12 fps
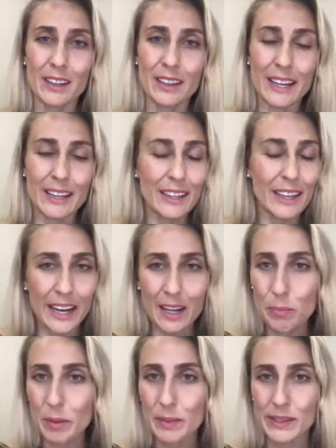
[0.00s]
that
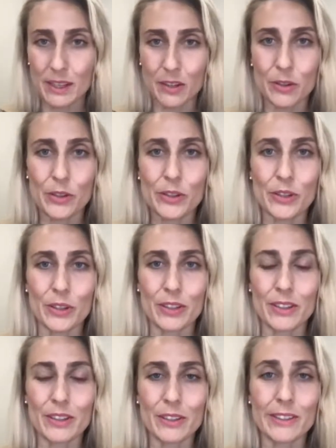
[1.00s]
cannot be
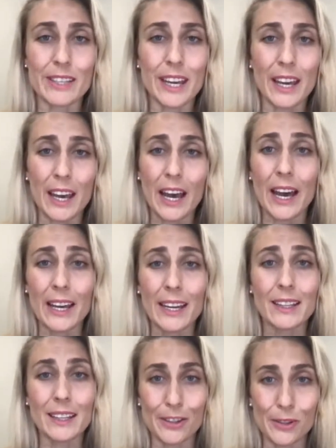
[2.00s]
misunderstood to say,
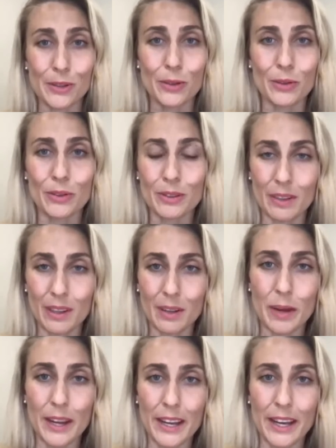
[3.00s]
I need you
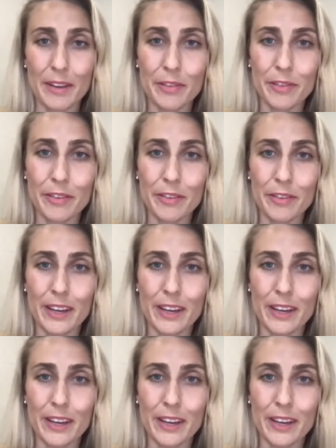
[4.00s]
in my life.